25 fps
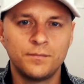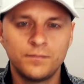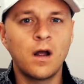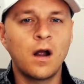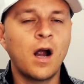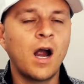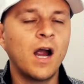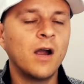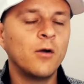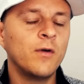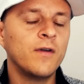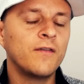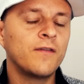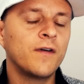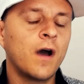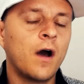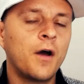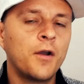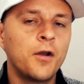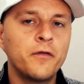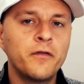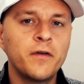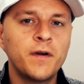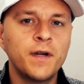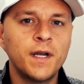All right, we've
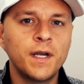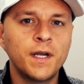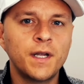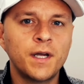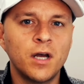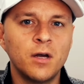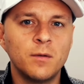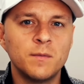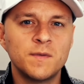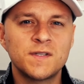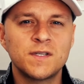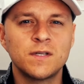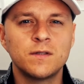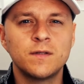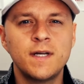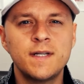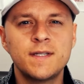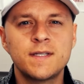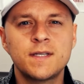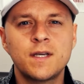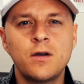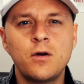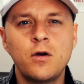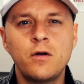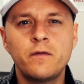gone over income, so
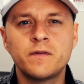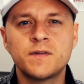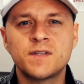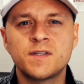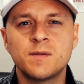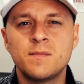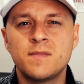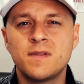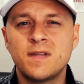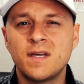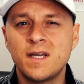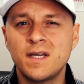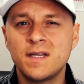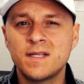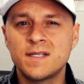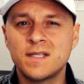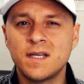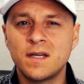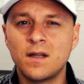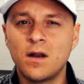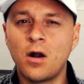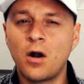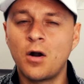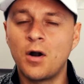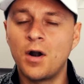let's go over some things
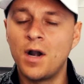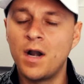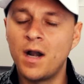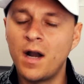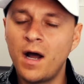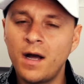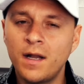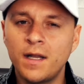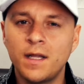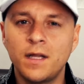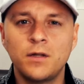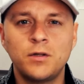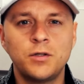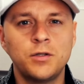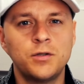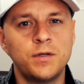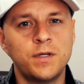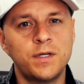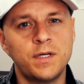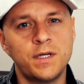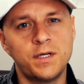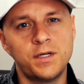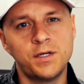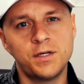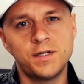that are not
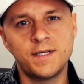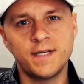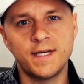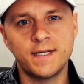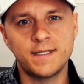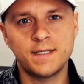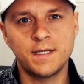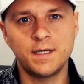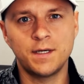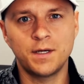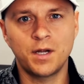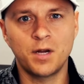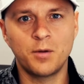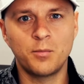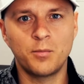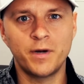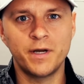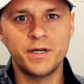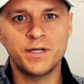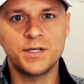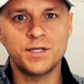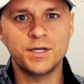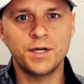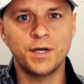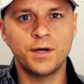included in your debt to income
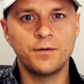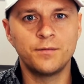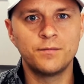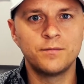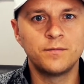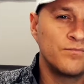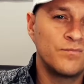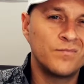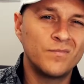ratio.